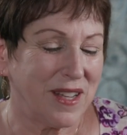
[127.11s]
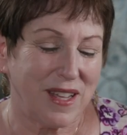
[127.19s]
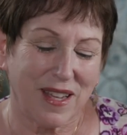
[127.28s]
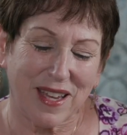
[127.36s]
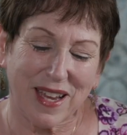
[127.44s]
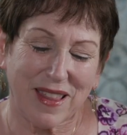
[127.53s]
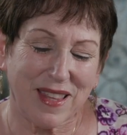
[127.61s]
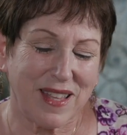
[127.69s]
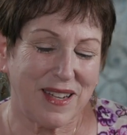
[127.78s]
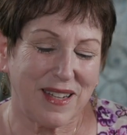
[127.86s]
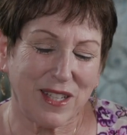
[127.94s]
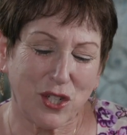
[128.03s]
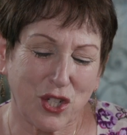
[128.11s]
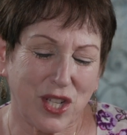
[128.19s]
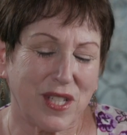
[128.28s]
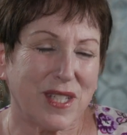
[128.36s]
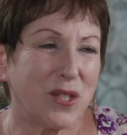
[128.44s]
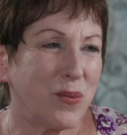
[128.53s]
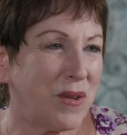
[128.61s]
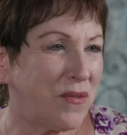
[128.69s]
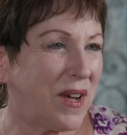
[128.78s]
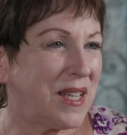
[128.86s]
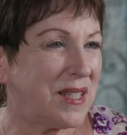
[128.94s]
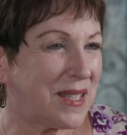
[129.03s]
Mm-hmm. And then in Jesus, we
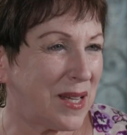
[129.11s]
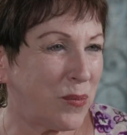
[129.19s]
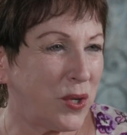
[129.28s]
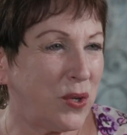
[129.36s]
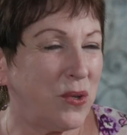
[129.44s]
find someone